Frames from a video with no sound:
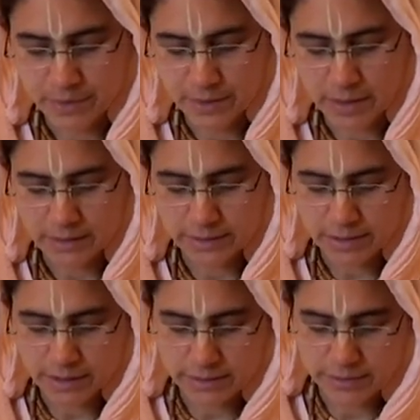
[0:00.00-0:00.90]

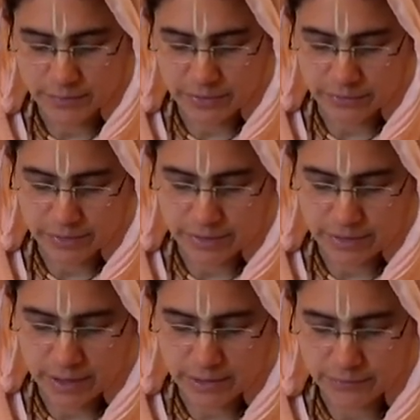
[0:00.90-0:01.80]
Kalidas smeared the
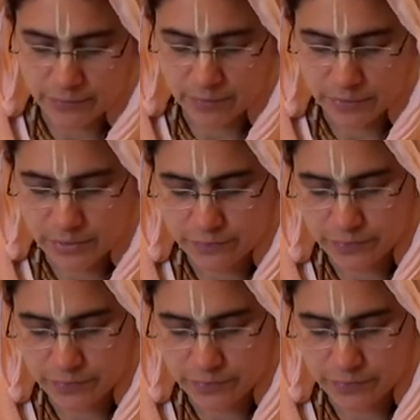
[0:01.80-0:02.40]
dust from those